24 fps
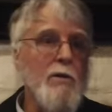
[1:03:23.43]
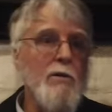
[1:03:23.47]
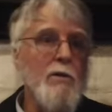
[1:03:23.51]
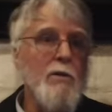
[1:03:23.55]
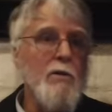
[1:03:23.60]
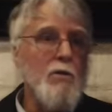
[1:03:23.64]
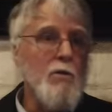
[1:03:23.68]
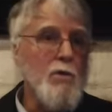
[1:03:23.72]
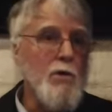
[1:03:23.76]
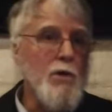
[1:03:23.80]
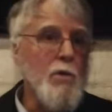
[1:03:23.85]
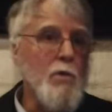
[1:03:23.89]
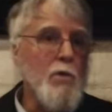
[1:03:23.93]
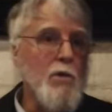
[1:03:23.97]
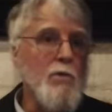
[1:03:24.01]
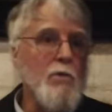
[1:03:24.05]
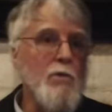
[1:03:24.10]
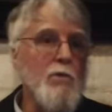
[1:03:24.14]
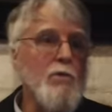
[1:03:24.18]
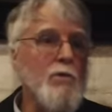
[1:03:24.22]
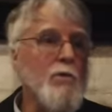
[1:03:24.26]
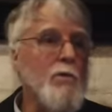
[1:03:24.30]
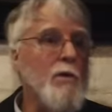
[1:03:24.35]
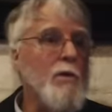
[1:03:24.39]
the Sunnah which
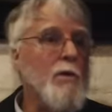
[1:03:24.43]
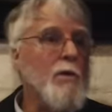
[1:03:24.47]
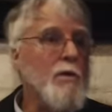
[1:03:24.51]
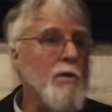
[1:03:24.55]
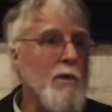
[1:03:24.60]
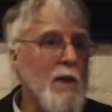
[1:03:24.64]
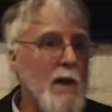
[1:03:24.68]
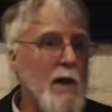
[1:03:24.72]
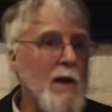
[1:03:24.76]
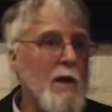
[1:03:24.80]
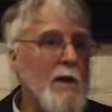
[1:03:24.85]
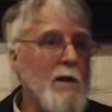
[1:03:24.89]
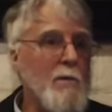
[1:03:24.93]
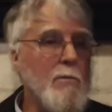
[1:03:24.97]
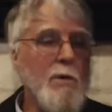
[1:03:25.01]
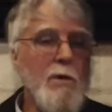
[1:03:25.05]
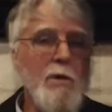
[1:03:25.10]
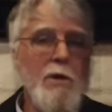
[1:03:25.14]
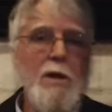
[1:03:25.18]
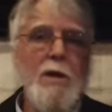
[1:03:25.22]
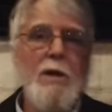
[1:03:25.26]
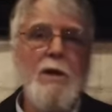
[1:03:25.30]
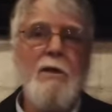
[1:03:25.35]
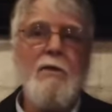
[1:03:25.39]
was there in
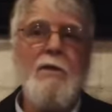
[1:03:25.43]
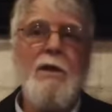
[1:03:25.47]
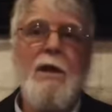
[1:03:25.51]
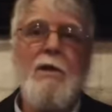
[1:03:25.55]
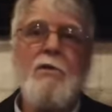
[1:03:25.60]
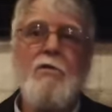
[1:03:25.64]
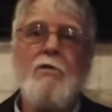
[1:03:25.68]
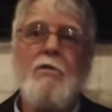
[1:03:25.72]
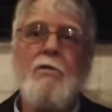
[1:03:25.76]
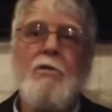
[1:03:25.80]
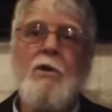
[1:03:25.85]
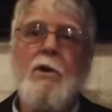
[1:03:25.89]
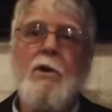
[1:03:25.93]
Medina, that